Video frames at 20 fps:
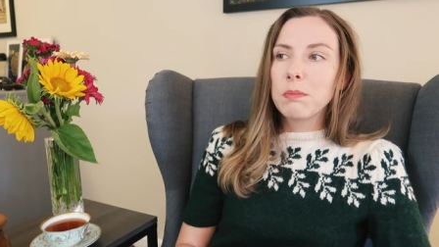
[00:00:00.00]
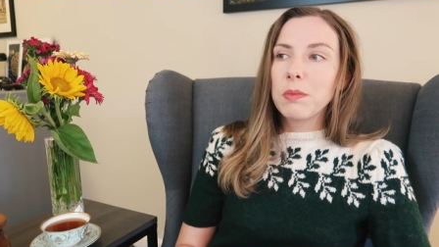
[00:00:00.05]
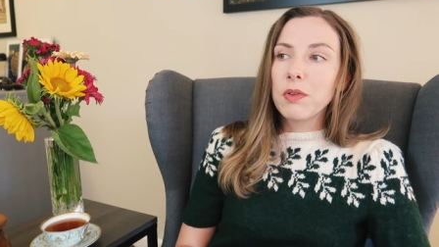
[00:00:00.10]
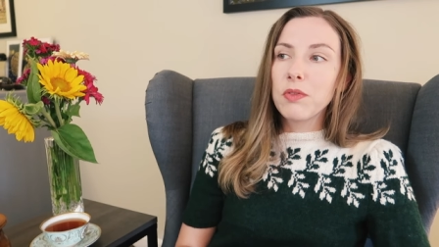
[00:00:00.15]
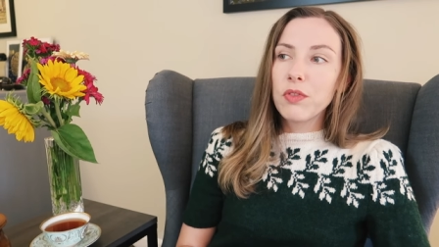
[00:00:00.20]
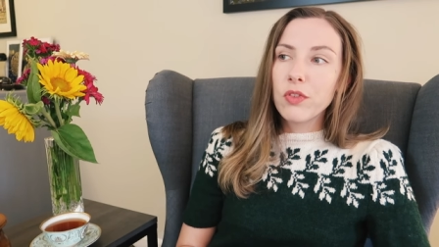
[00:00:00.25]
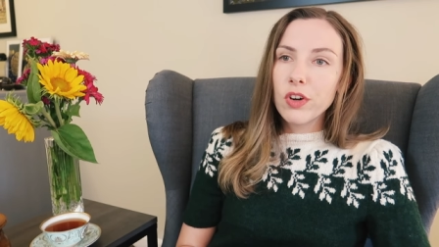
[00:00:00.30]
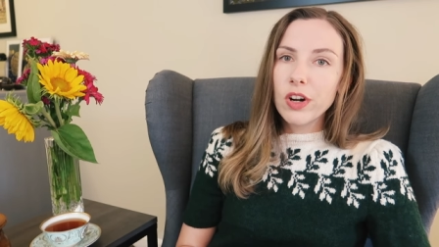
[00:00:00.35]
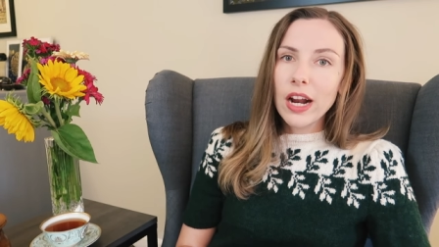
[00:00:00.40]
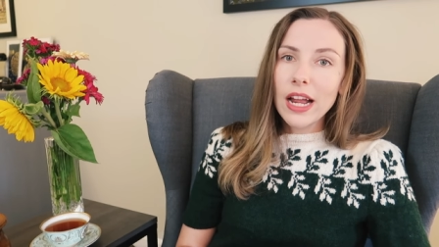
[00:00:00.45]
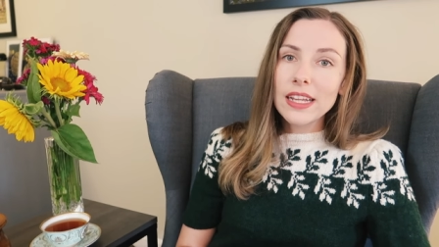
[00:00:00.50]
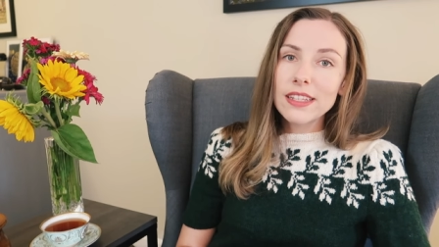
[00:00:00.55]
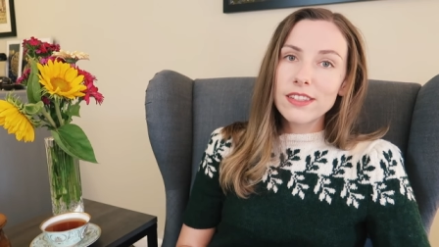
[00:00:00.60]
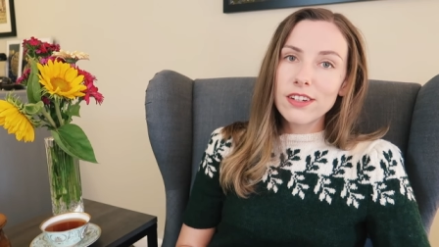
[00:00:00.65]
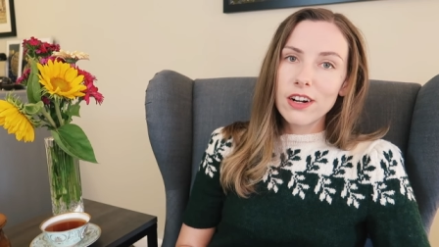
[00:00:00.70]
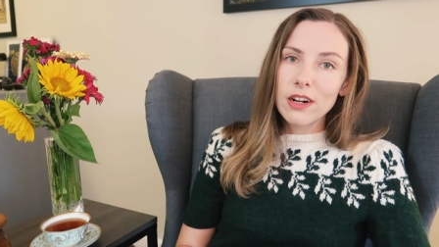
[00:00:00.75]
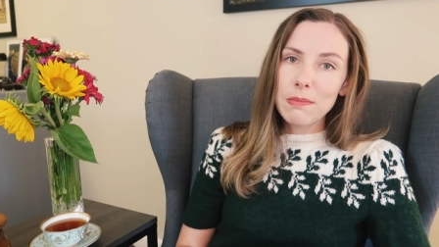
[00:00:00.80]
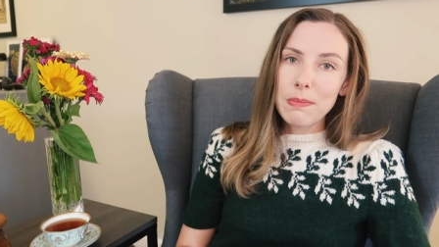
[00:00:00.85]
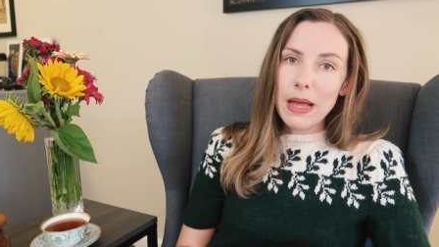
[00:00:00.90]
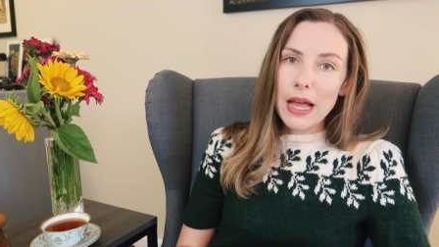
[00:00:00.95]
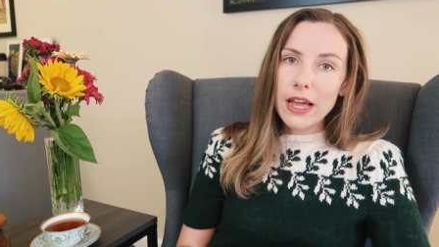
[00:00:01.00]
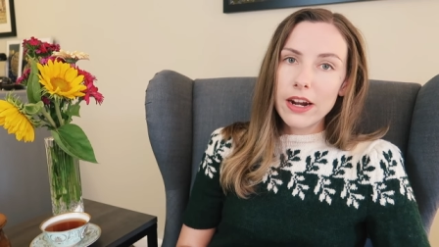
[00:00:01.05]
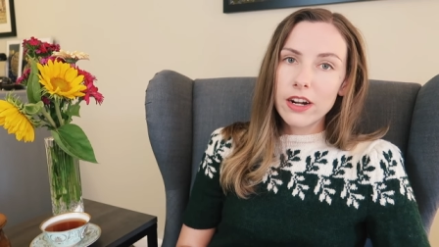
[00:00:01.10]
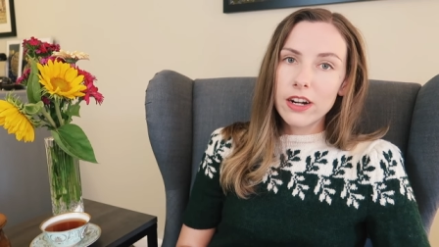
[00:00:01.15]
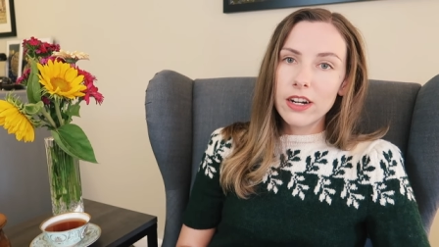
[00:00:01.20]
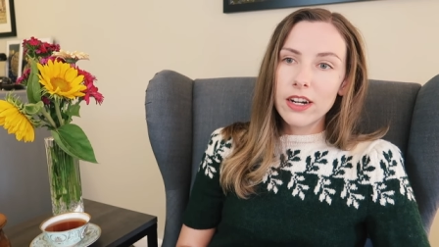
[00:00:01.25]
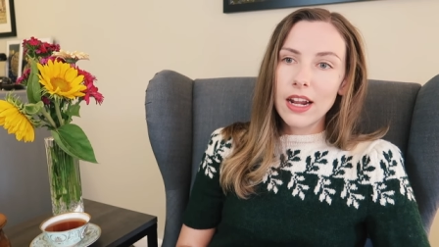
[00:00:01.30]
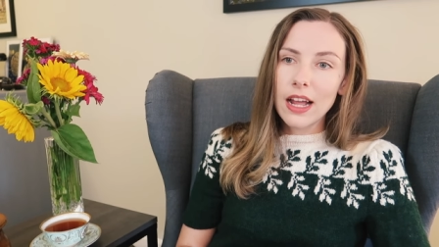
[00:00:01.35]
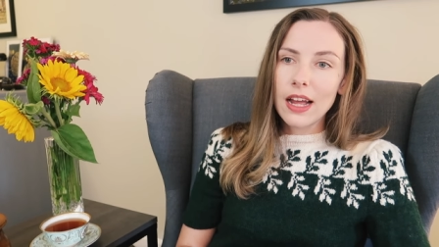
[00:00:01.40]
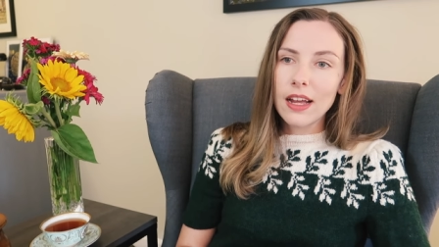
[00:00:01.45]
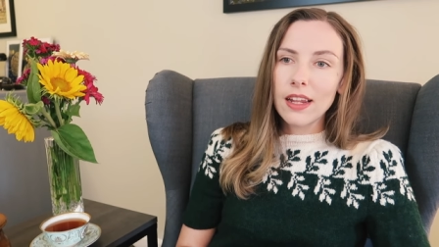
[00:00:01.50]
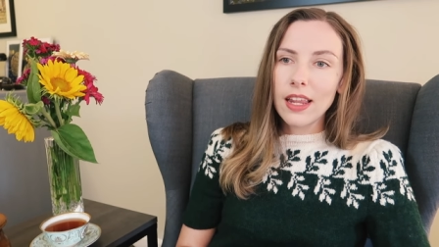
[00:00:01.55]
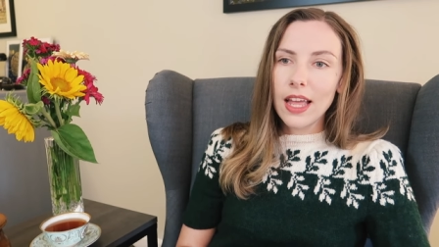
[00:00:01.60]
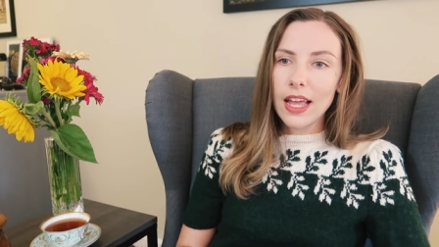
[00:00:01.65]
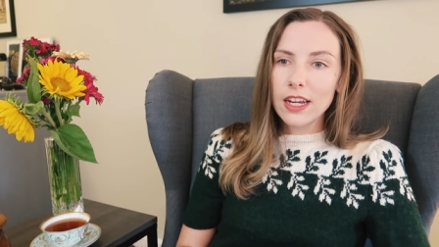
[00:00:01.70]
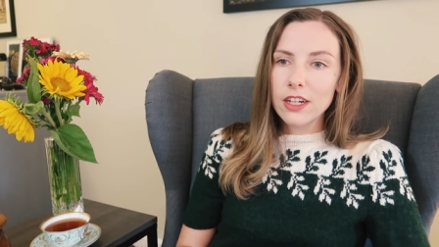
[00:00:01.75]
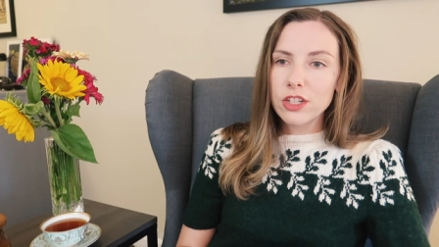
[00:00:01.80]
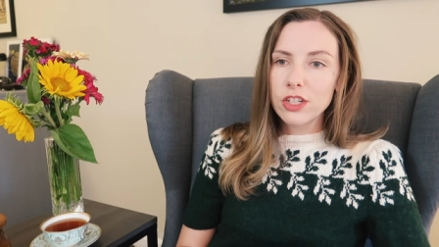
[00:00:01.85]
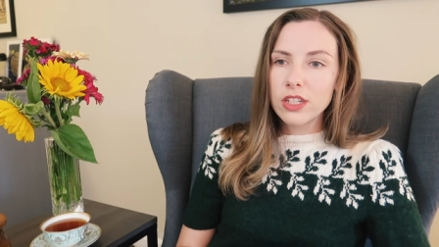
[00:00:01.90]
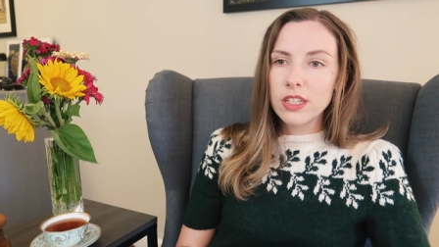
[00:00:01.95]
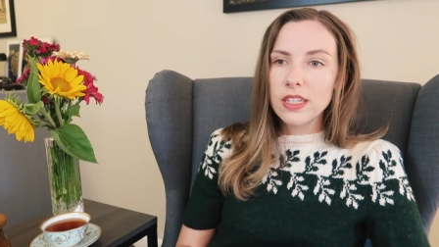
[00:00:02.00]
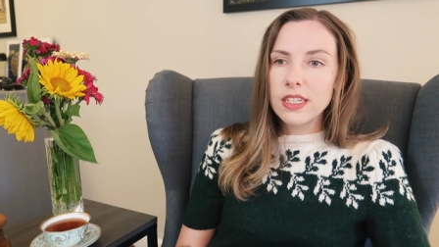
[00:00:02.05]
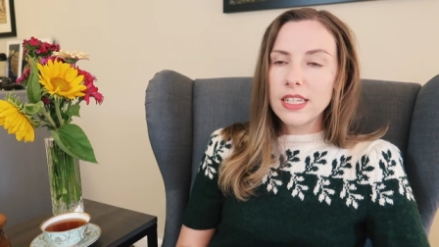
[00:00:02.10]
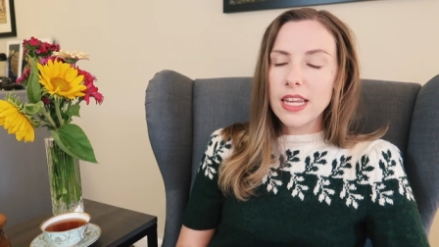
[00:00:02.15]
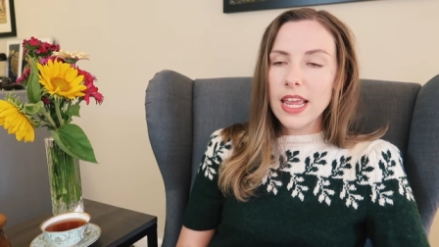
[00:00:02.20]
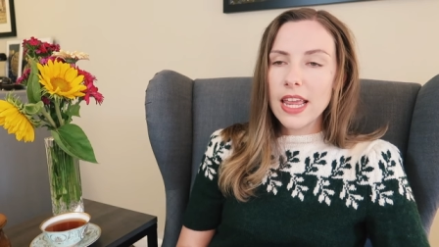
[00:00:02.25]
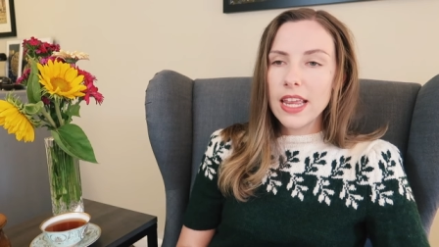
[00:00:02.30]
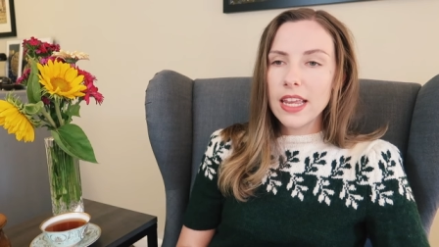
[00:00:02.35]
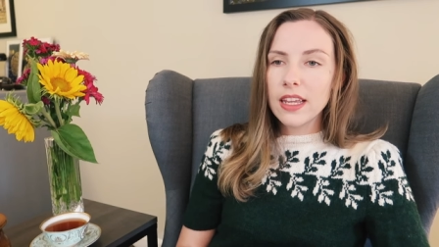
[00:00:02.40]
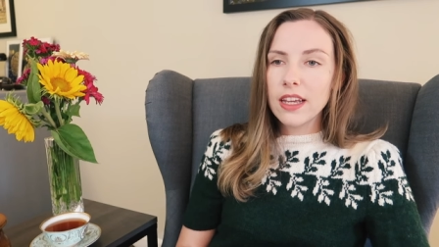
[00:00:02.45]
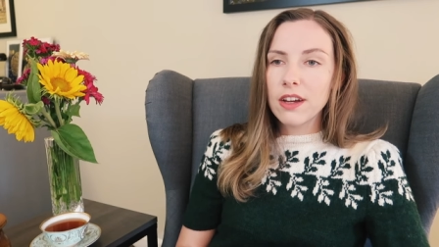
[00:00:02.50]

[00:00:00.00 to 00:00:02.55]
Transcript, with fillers: Before I start a pattern, I'll actually take